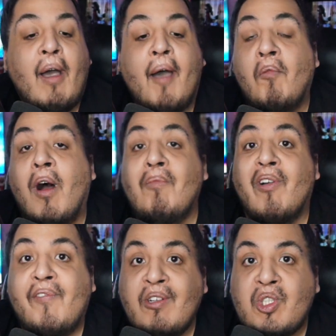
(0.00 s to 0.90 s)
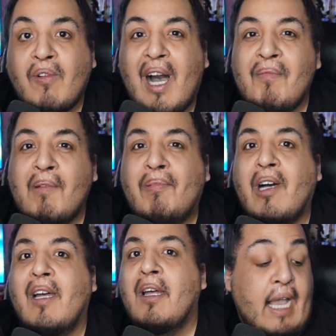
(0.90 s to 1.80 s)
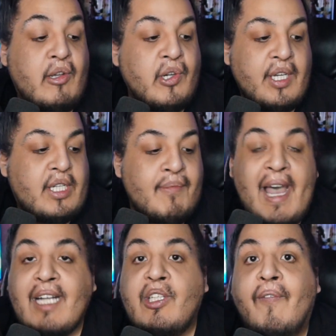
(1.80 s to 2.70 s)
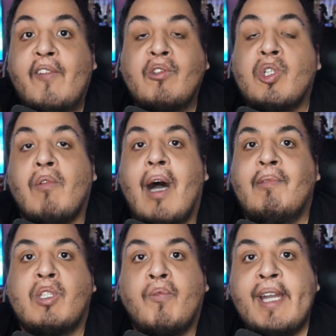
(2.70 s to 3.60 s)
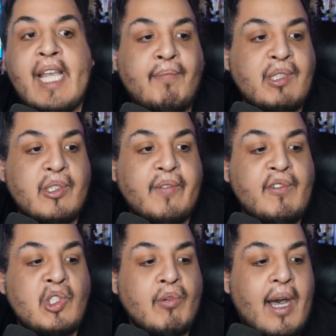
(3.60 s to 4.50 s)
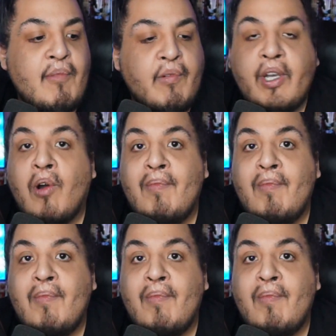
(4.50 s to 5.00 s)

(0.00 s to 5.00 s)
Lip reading: I want more Futurama, but I couldn't imagine Futurama, 20 episodes of Futurama with